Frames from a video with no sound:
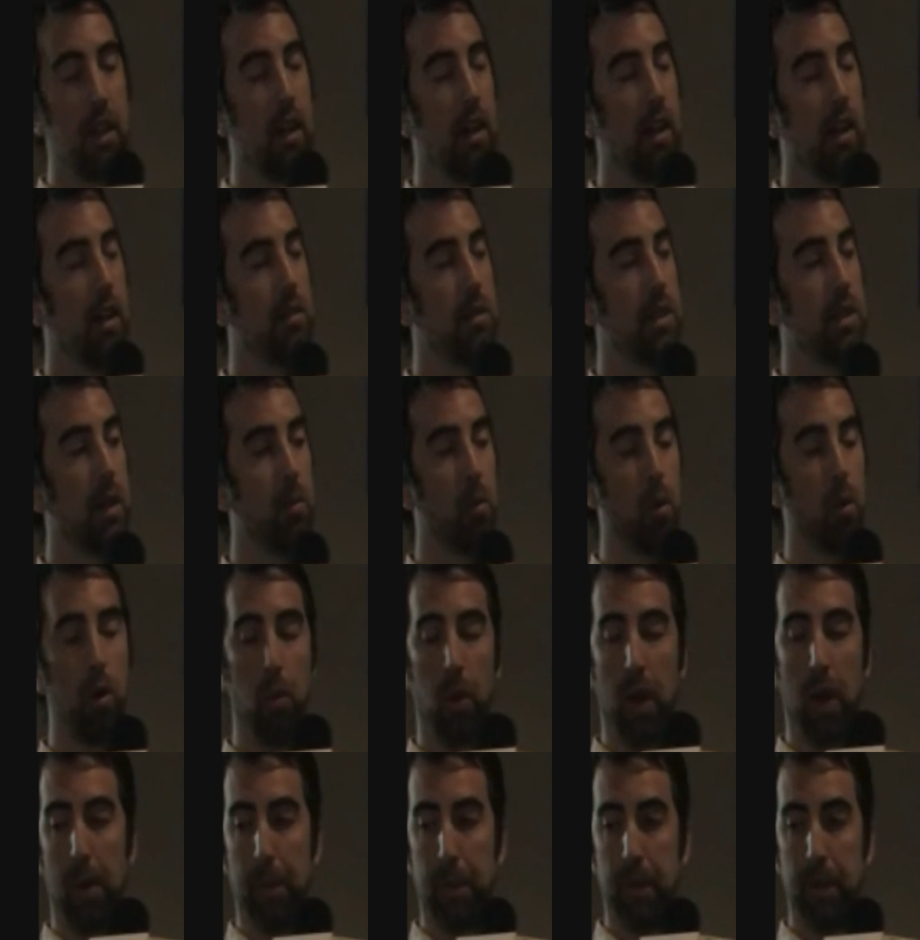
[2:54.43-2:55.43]
You get
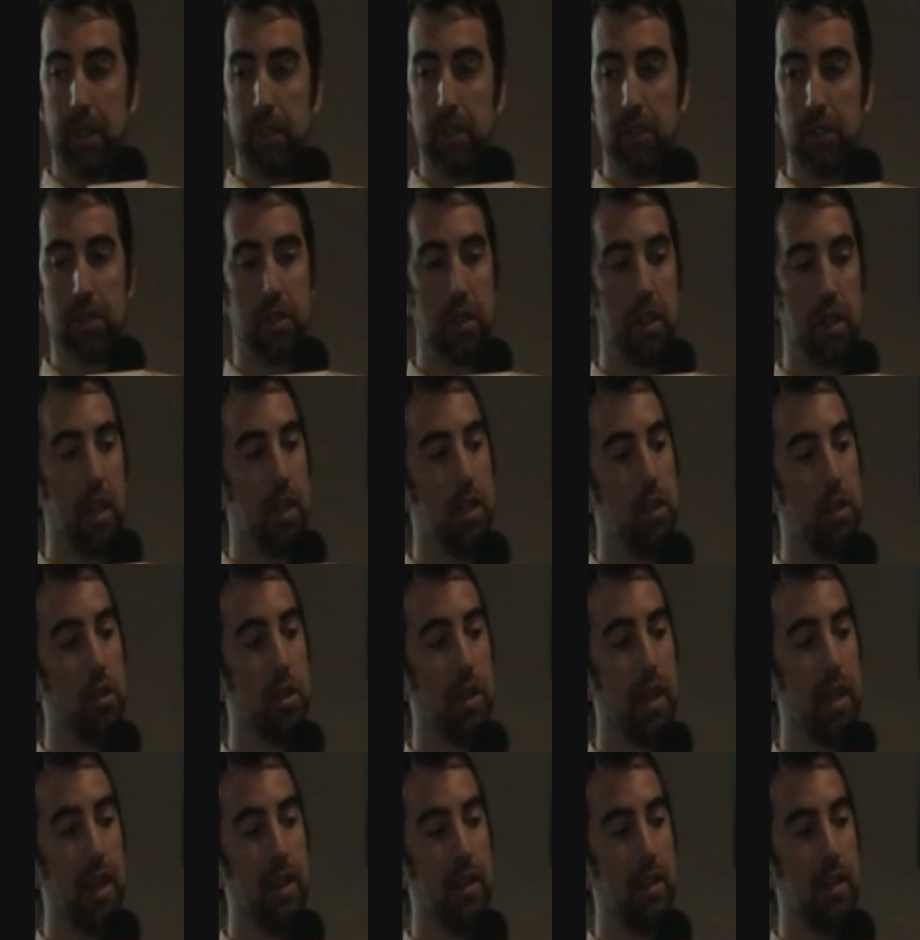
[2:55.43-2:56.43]
more weapons,
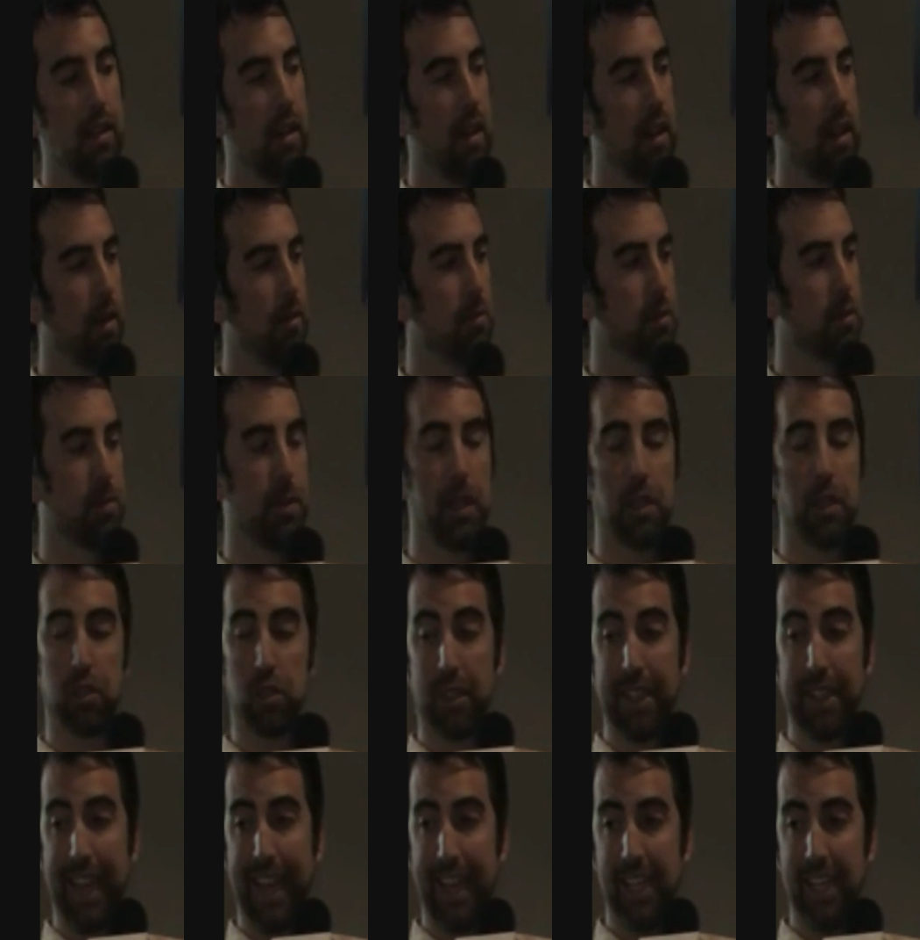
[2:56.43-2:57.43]
you get
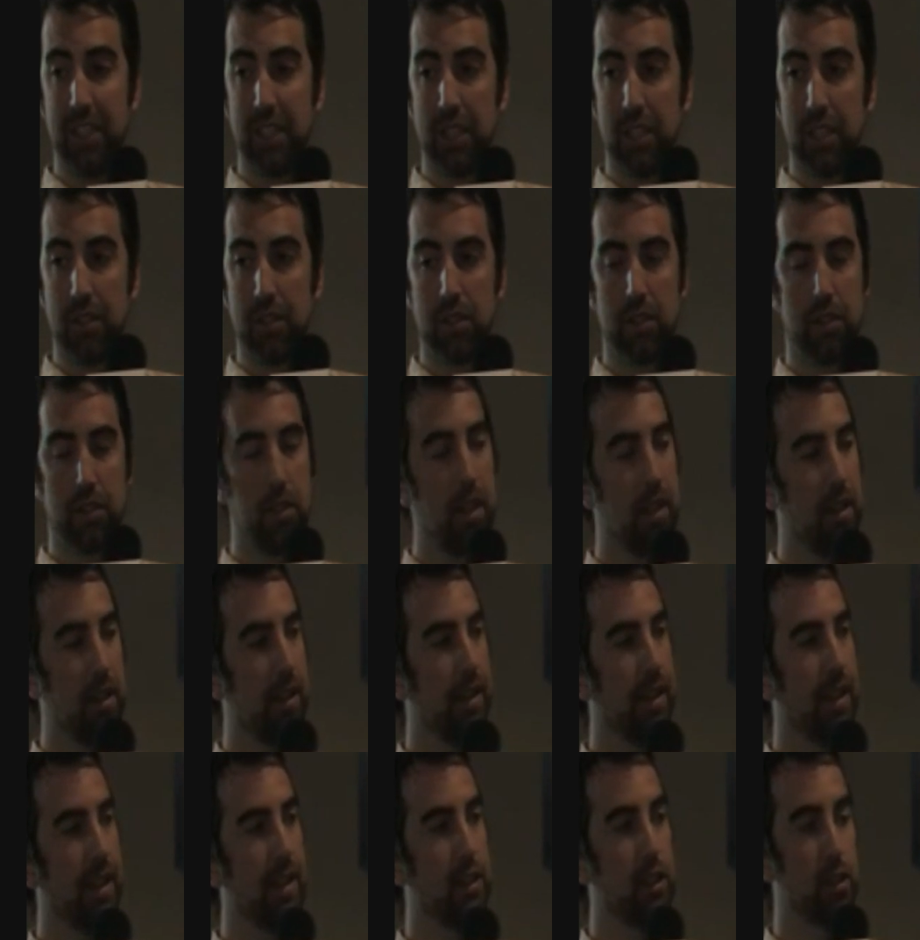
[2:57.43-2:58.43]
special gadgets, you get
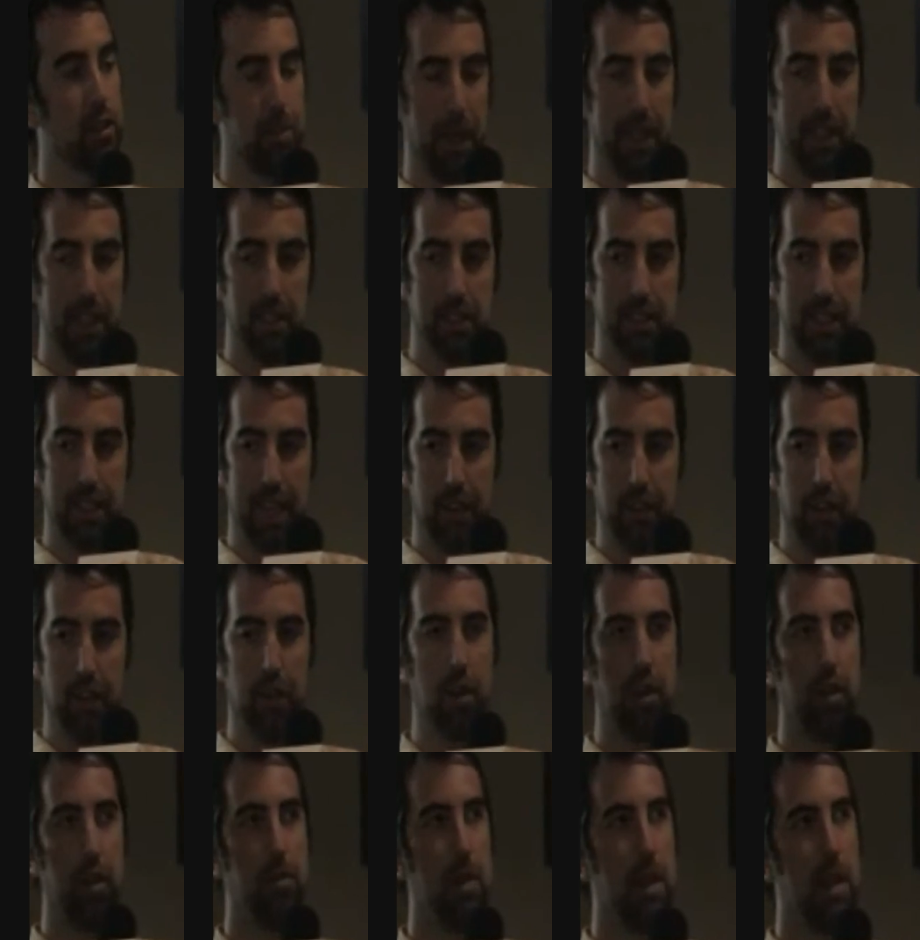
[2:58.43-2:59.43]
like a space
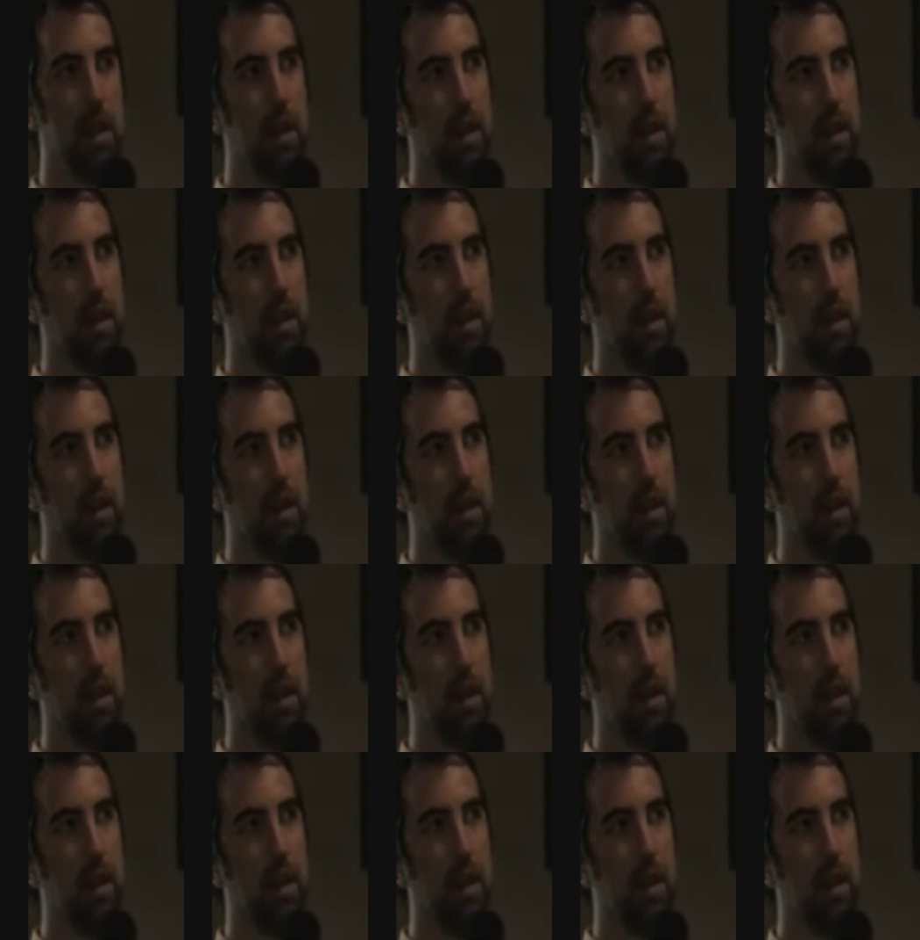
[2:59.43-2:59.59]
tether,